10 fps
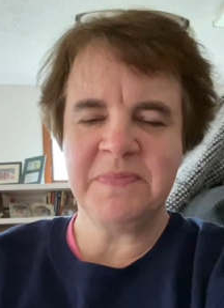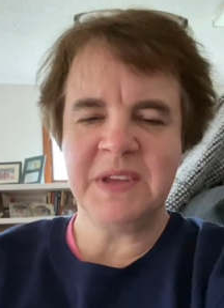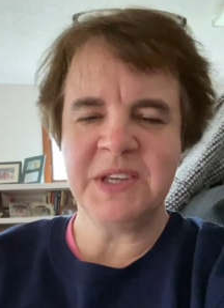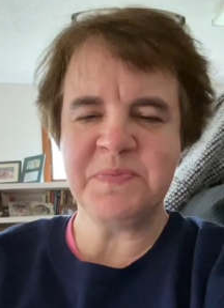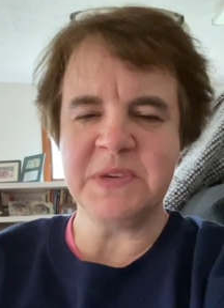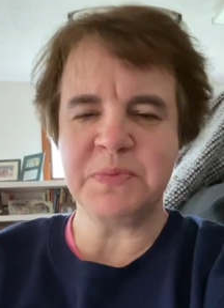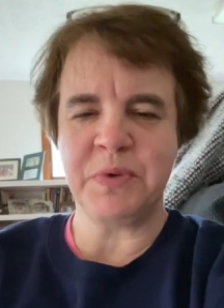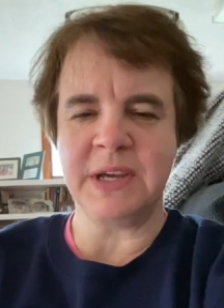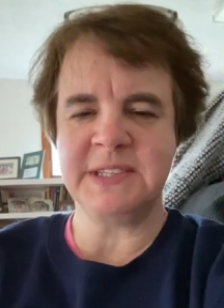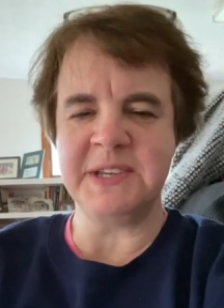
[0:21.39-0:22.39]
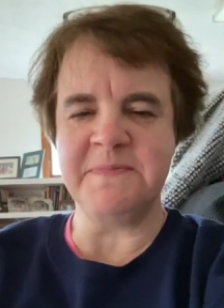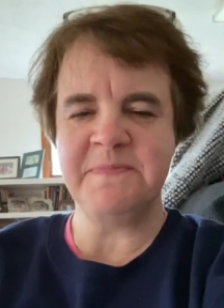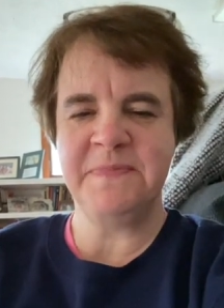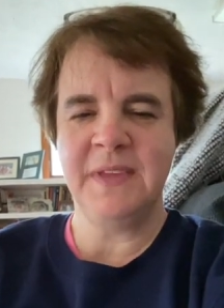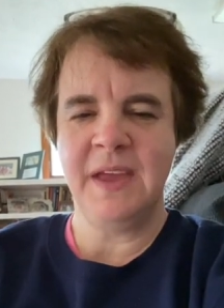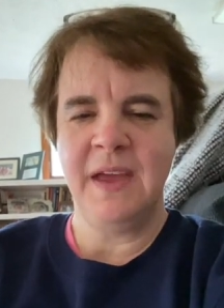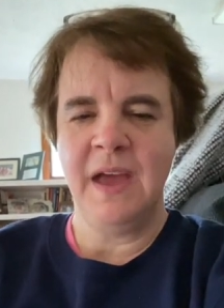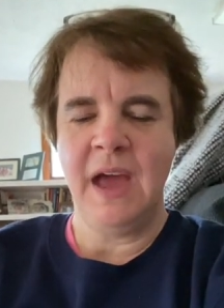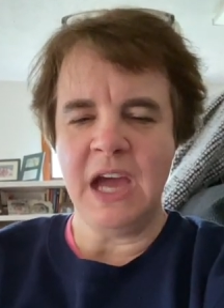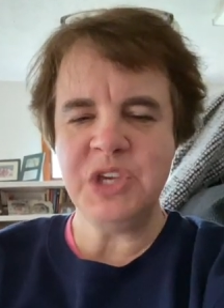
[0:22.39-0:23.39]
It's Miss Preston.
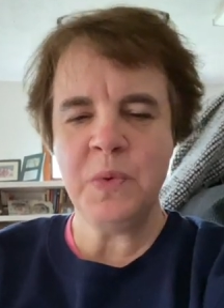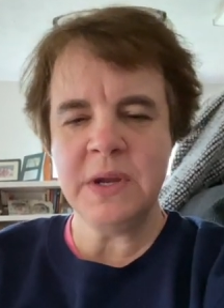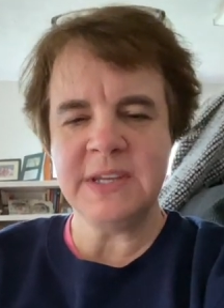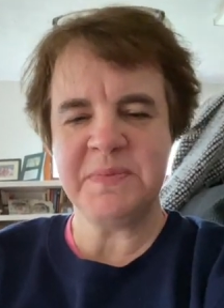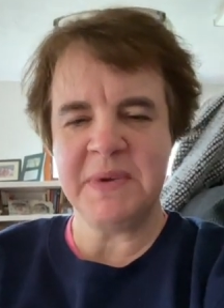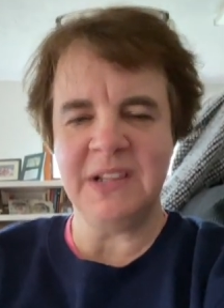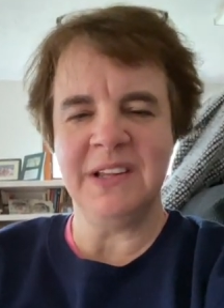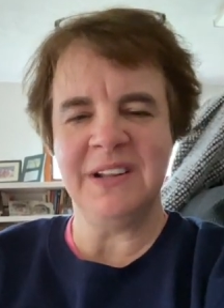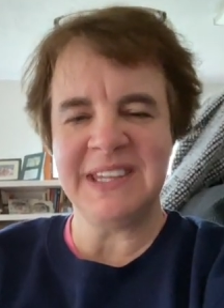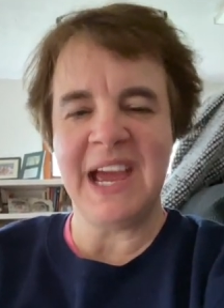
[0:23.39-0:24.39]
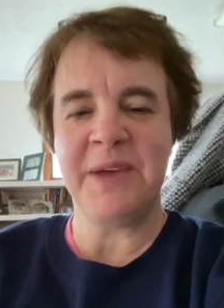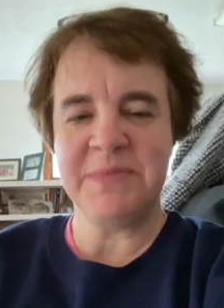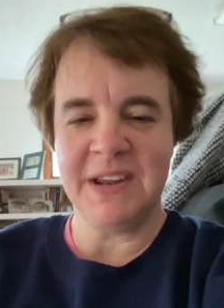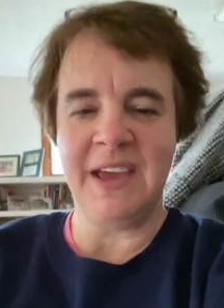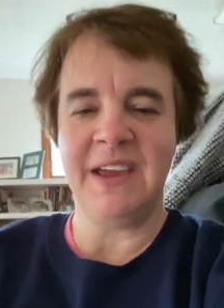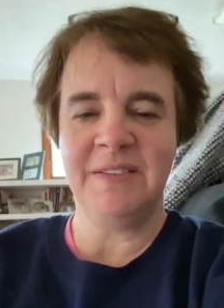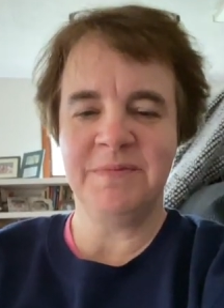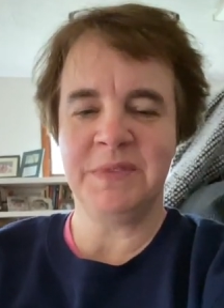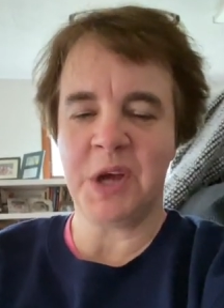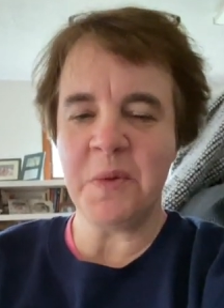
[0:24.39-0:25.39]
I just wanted to spend a little time today
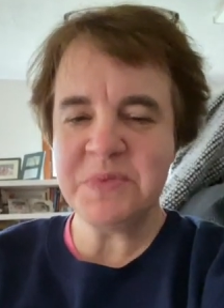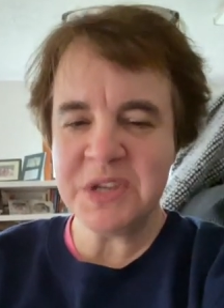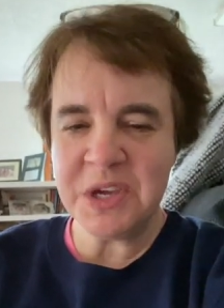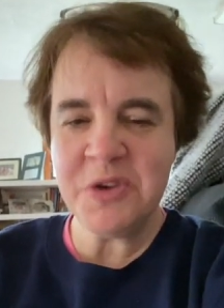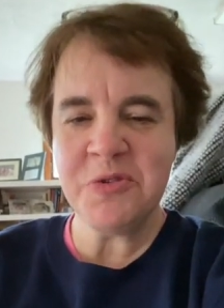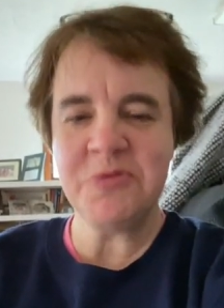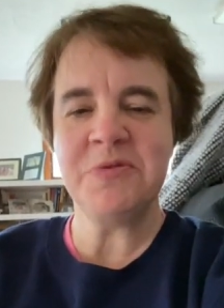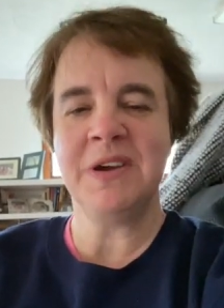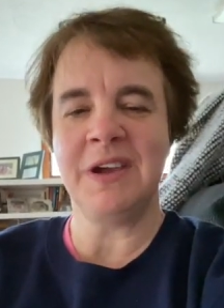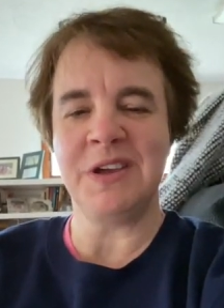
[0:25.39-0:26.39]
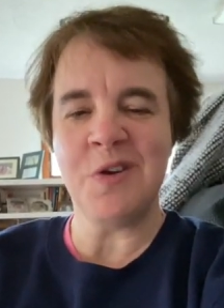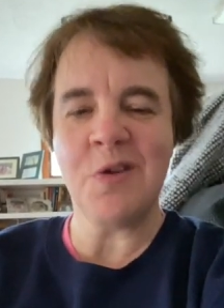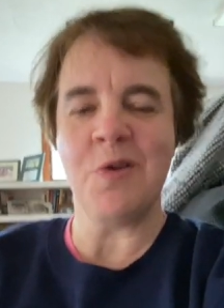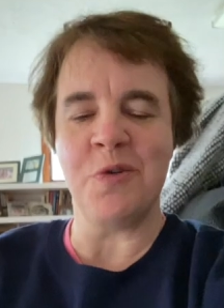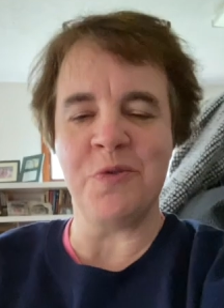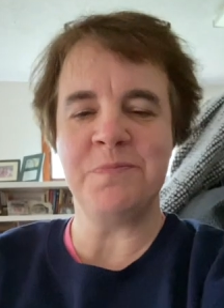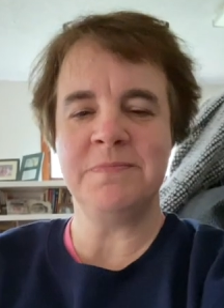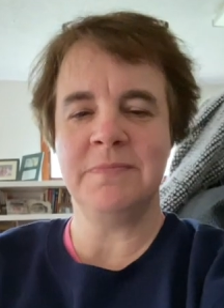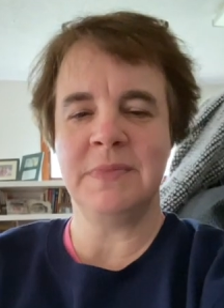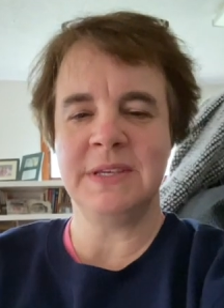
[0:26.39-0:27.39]
to come to you in your home,
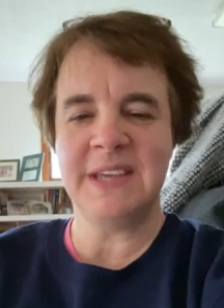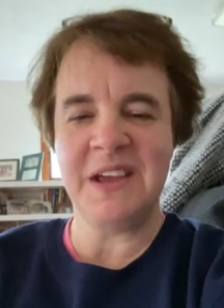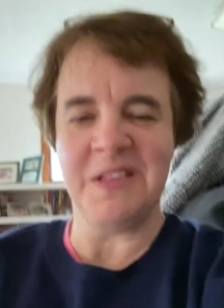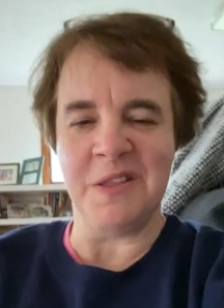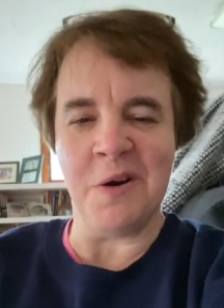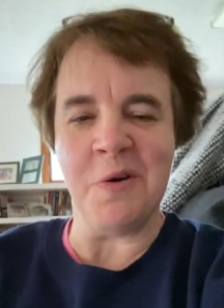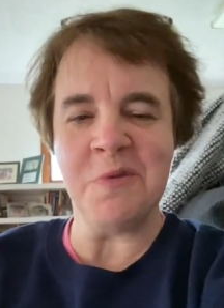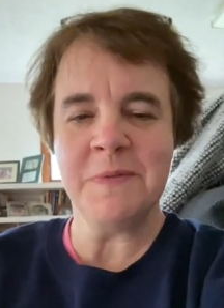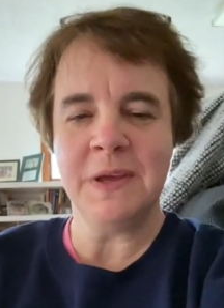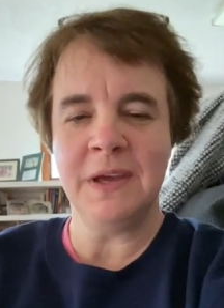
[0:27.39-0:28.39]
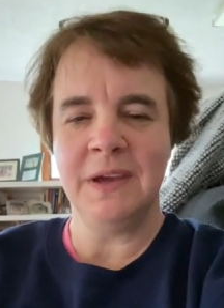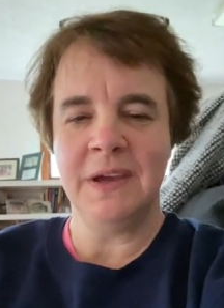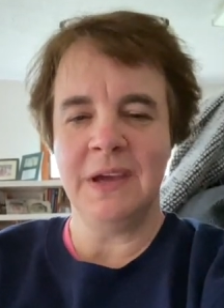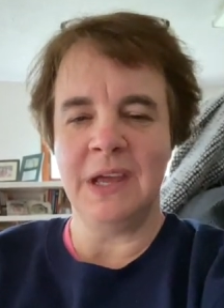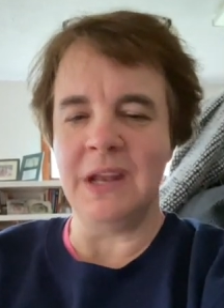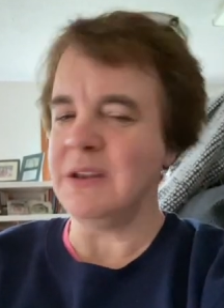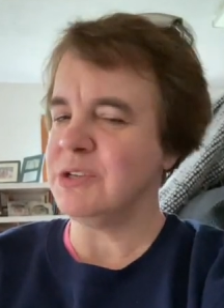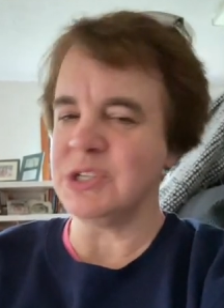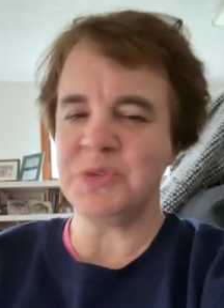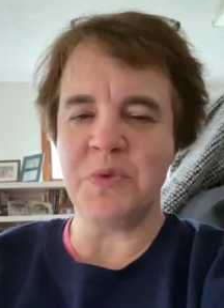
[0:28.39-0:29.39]
say hello, and
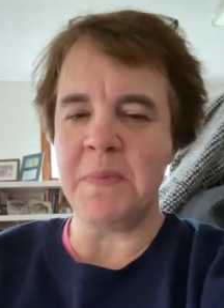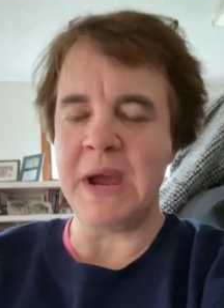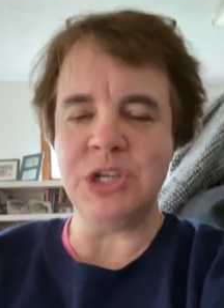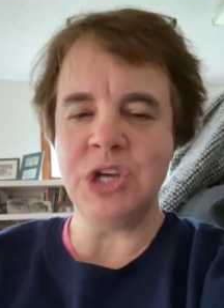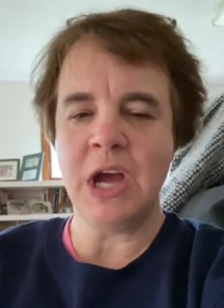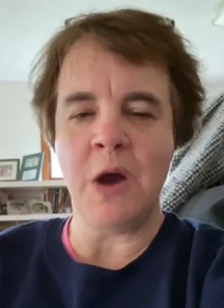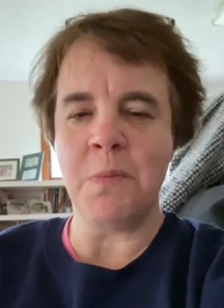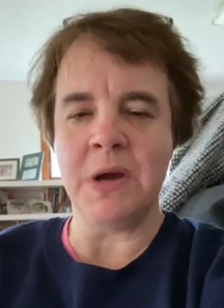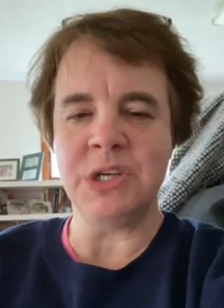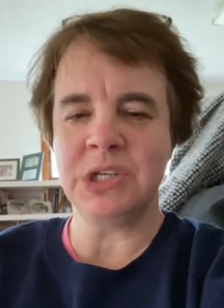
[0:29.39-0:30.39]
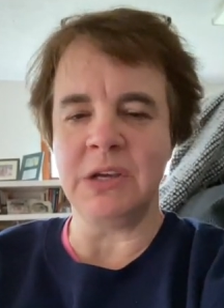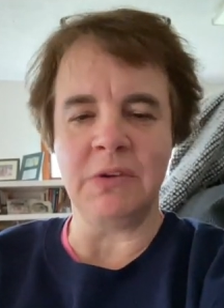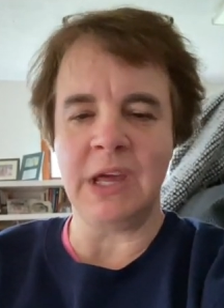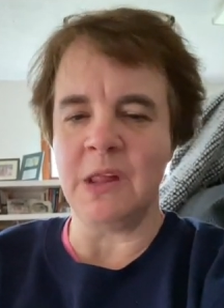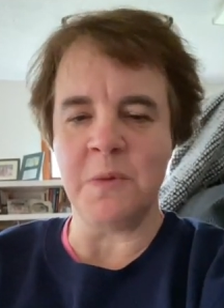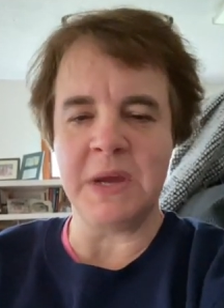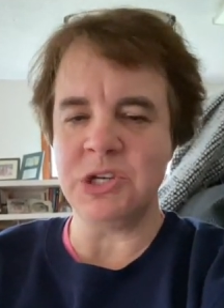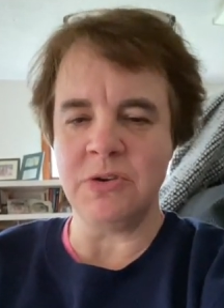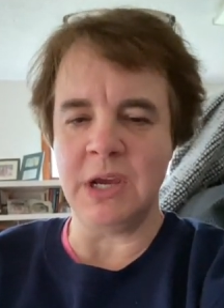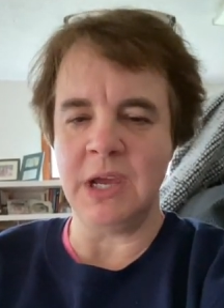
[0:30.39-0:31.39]
just remind you how much Gilkey
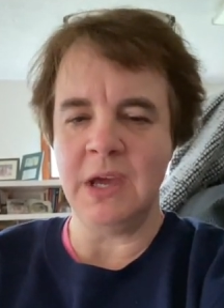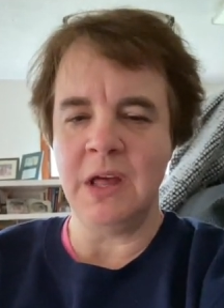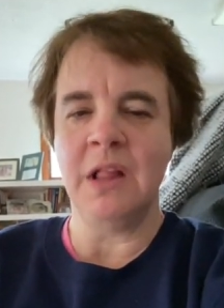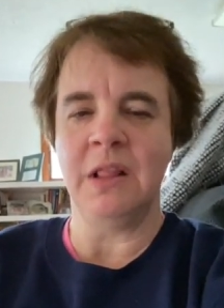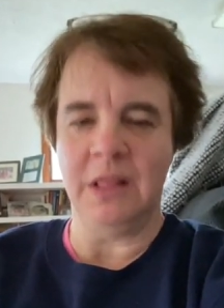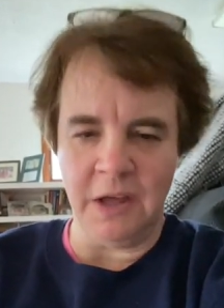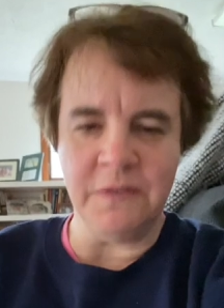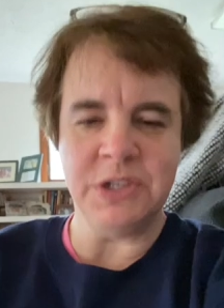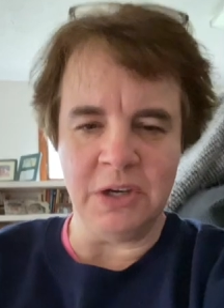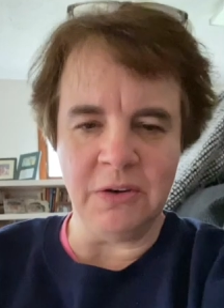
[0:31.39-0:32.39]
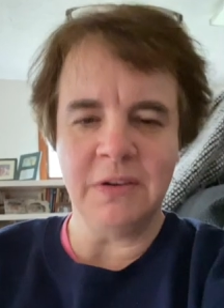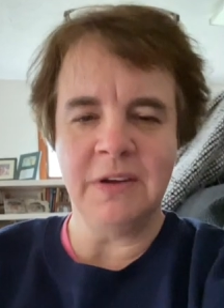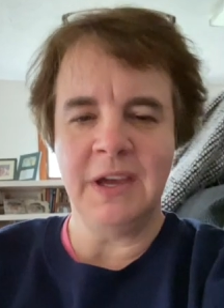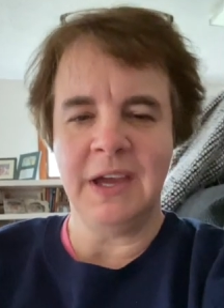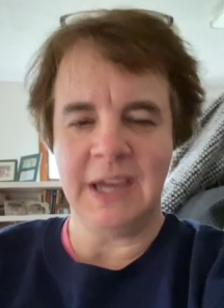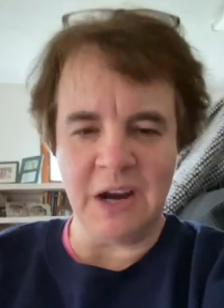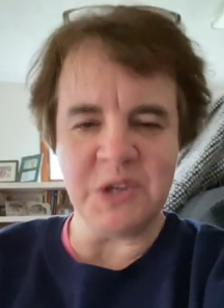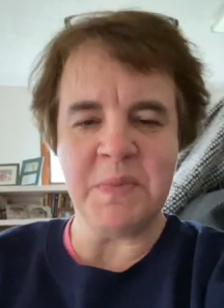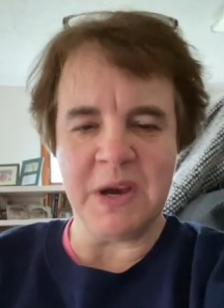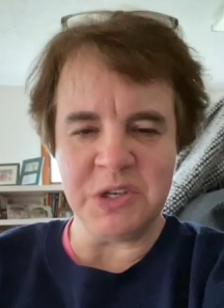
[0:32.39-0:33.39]
Elementary loves you,
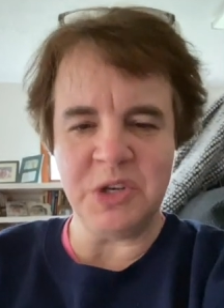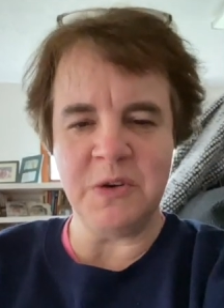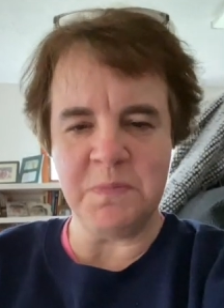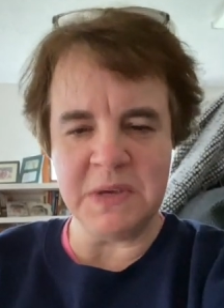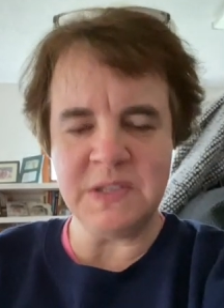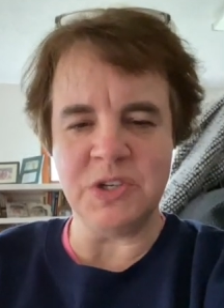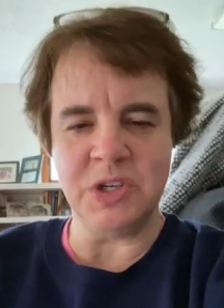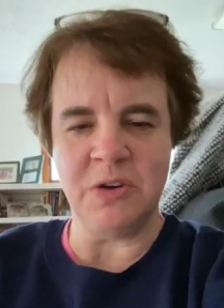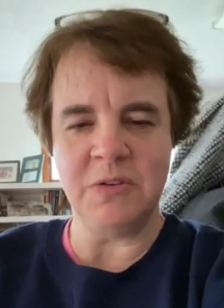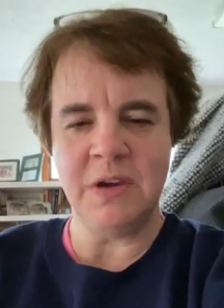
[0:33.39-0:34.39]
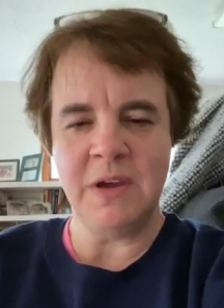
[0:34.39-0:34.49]
cares about you, and misses you.